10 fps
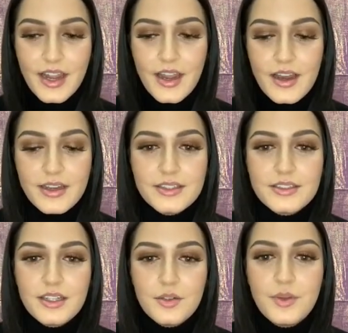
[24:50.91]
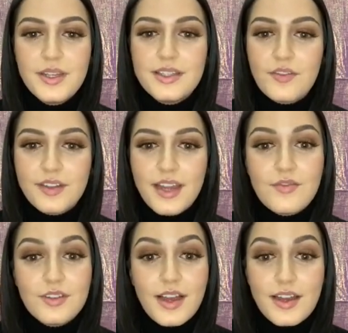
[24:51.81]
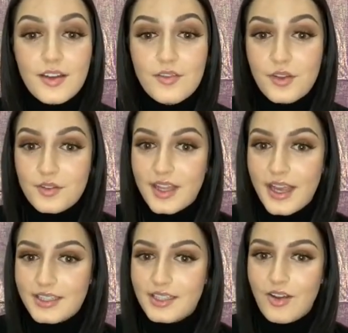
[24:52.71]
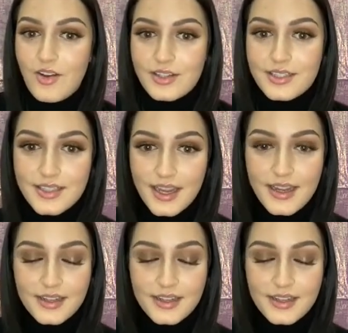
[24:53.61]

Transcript: and we definitely have a lot of those lashes on deck.